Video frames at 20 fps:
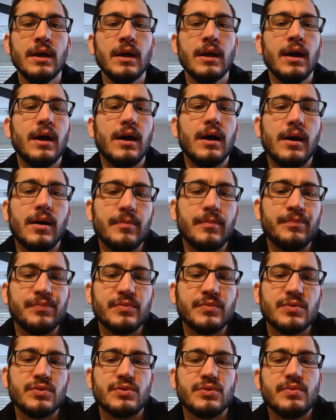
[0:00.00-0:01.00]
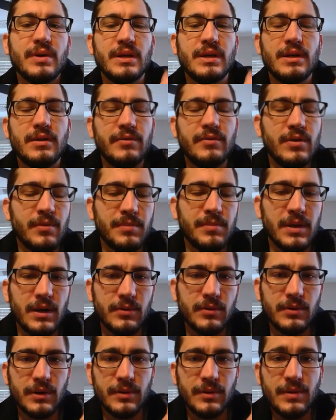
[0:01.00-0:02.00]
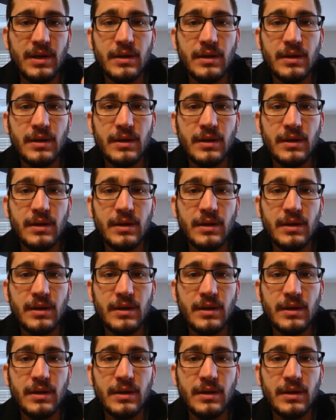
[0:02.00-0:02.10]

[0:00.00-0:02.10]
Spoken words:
So it's a way to divvy up the network.